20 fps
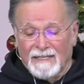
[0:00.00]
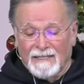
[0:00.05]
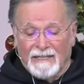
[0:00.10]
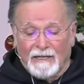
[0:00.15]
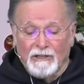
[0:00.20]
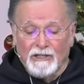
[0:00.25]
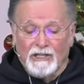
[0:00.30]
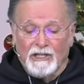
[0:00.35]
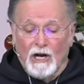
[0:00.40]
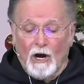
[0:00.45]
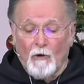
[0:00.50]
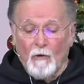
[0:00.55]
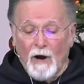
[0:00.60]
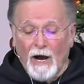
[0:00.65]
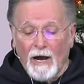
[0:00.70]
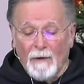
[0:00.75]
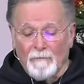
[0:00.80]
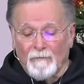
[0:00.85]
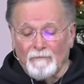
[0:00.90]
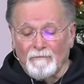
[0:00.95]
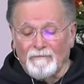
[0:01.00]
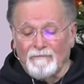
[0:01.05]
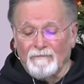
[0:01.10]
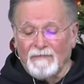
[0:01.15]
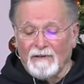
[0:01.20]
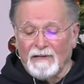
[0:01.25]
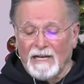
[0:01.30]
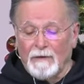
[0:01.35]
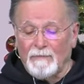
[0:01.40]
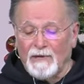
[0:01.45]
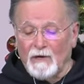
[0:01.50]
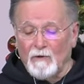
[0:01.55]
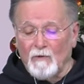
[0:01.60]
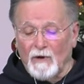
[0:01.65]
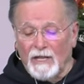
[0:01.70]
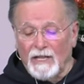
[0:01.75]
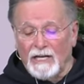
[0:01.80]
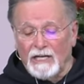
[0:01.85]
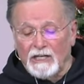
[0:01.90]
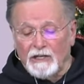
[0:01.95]
They'll show up and be
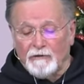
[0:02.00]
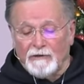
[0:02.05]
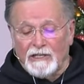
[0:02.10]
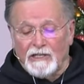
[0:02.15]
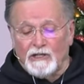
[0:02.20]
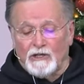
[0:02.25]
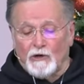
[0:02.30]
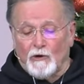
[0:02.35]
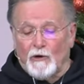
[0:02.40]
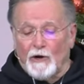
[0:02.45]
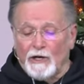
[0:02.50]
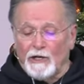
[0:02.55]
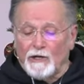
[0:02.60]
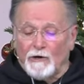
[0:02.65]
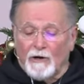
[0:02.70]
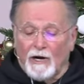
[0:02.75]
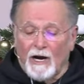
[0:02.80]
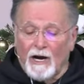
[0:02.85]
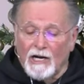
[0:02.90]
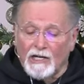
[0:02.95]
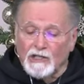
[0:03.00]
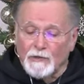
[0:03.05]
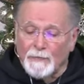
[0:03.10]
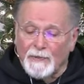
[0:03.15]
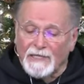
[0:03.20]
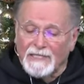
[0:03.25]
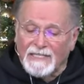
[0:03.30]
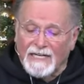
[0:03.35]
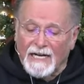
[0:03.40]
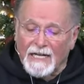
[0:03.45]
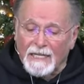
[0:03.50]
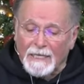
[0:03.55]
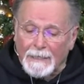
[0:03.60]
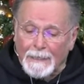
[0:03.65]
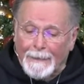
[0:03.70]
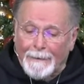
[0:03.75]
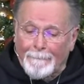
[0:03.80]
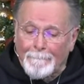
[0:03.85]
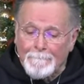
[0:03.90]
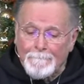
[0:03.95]
willing to enjoy your
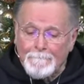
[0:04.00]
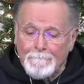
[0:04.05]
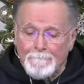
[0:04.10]
hospitality.